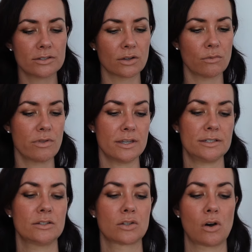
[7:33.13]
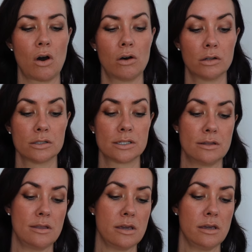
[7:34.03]
So this is called
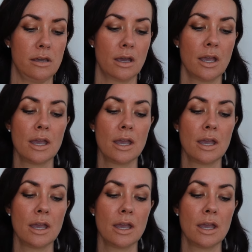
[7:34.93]
the